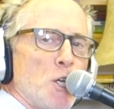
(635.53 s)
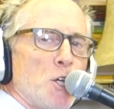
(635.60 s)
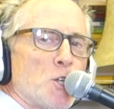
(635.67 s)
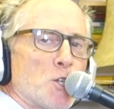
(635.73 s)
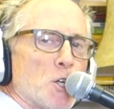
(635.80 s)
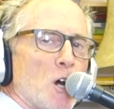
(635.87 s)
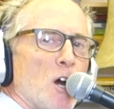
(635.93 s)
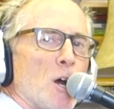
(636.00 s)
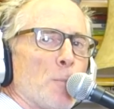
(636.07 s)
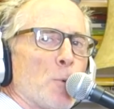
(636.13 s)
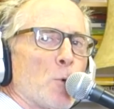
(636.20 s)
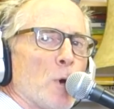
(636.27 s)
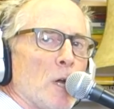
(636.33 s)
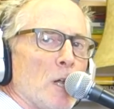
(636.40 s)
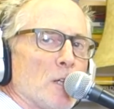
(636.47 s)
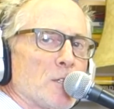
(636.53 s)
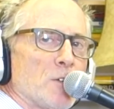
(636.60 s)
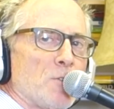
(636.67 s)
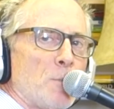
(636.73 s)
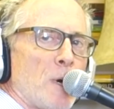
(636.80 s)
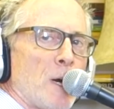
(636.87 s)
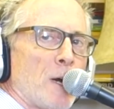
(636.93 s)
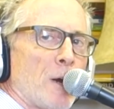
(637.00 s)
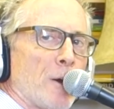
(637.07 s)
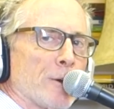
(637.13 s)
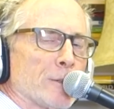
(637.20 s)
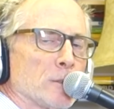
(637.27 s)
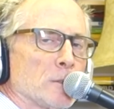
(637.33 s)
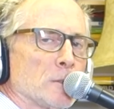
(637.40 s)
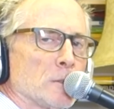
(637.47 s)
sharp relative minor.
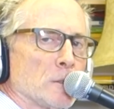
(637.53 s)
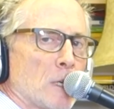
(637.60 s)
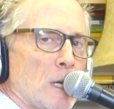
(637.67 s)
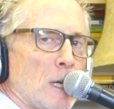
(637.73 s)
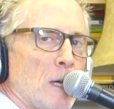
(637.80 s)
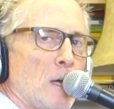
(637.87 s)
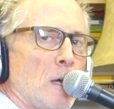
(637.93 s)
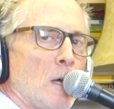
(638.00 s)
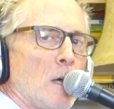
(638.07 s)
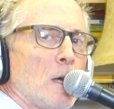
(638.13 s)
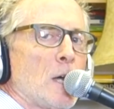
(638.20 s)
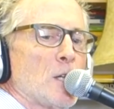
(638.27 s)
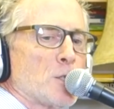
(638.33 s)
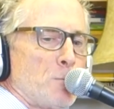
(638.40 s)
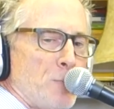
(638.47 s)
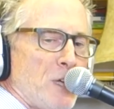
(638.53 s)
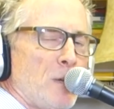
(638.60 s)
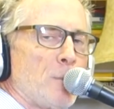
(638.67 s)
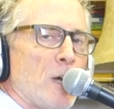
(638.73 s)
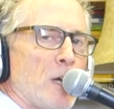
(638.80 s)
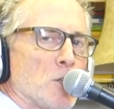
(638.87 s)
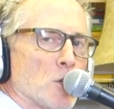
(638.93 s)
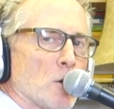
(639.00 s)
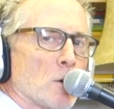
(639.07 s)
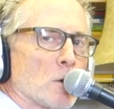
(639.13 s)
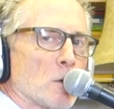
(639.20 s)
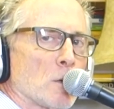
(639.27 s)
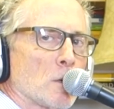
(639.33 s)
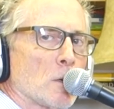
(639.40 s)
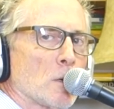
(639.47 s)
Okay, it's B major.
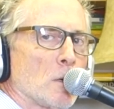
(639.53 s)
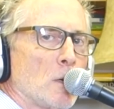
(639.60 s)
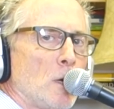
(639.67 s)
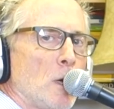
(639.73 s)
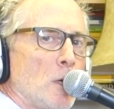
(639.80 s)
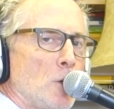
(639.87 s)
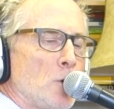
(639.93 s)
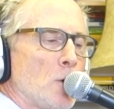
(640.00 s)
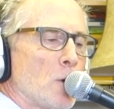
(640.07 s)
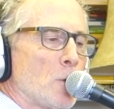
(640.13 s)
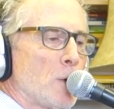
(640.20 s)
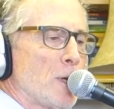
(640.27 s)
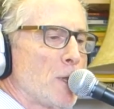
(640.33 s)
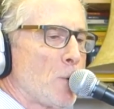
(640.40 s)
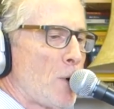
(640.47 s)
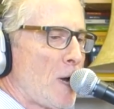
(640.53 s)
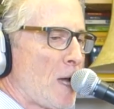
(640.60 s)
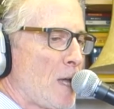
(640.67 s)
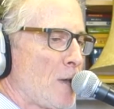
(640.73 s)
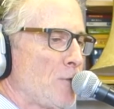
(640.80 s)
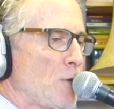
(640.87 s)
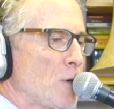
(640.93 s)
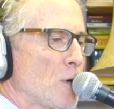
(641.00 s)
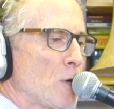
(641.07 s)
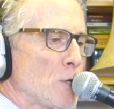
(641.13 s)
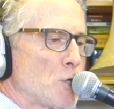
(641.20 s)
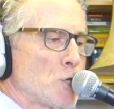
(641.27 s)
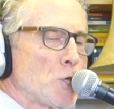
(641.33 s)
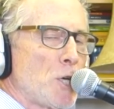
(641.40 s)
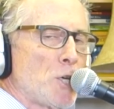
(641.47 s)
You can go either way. If you go
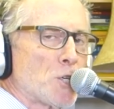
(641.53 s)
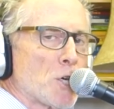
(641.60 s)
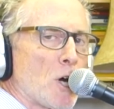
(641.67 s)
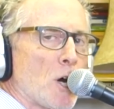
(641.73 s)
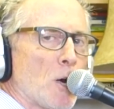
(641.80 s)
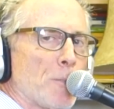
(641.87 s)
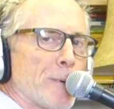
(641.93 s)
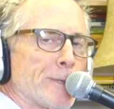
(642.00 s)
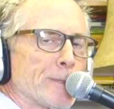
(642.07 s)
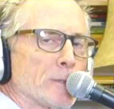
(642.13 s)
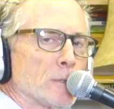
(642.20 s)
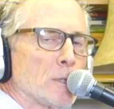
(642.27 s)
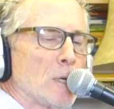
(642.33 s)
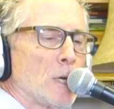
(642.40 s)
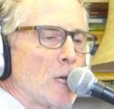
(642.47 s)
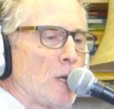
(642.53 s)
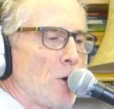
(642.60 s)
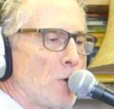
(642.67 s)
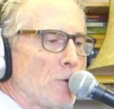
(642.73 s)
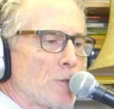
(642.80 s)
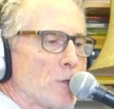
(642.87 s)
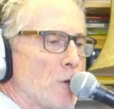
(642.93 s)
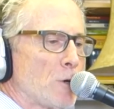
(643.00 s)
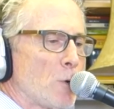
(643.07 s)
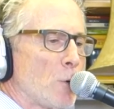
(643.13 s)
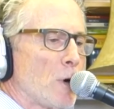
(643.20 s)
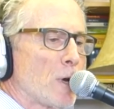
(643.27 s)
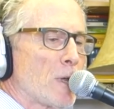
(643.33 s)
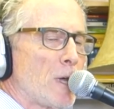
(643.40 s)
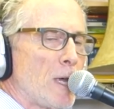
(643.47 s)
G sharp and you don't know
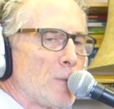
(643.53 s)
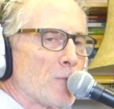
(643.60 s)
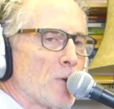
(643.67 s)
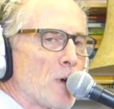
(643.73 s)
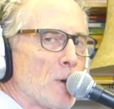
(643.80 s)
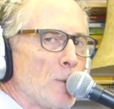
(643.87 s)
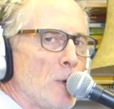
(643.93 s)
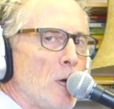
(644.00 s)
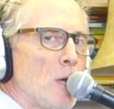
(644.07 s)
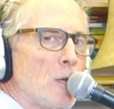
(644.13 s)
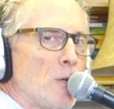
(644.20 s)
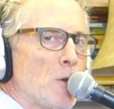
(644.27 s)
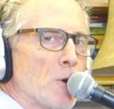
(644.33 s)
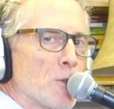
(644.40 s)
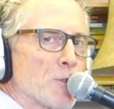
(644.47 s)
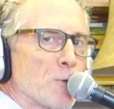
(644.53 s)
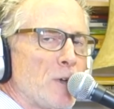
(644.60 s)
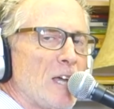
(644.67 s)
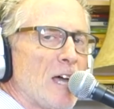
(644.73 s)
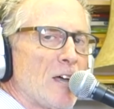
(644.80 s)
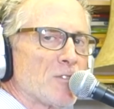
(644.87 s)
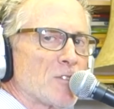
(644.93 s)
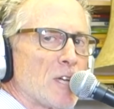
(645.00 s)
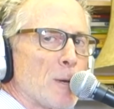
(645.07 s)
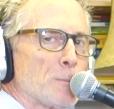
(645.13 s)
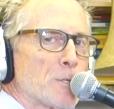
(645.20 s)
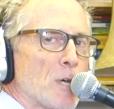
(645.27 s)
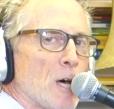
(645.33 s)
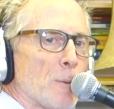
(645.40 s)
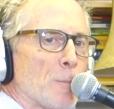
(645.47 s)
where it came from, you go 3 half
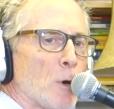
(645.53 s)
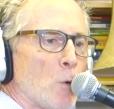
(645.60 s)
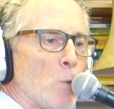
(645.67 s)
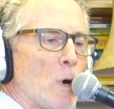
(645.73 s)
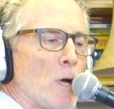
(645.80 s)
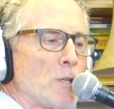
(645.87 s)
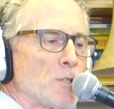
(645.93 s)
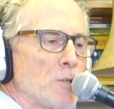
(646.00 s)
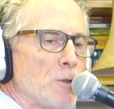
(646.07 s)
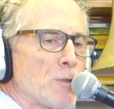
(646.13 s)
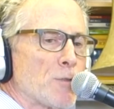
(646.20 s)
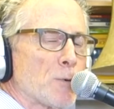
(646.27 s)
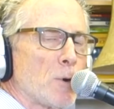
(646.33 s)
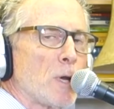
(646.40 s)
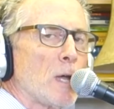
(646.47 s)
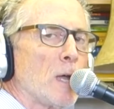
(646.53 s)
steps up. 1, 2, 3.